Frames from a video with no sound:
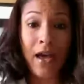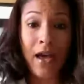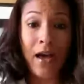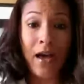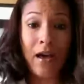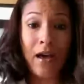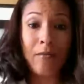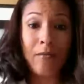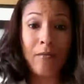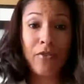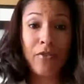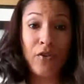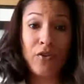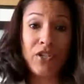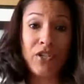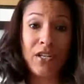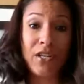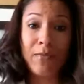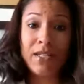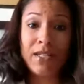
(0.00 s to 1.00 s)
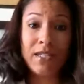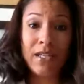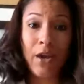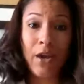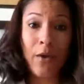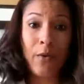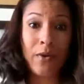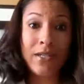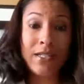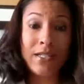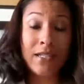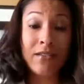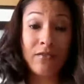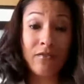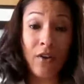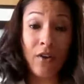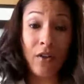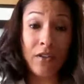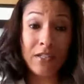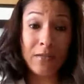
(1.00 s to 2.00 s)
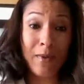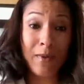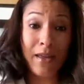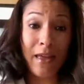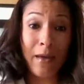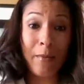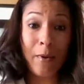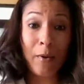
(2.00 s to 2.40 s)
13 months ago, it didn't fall into my lap.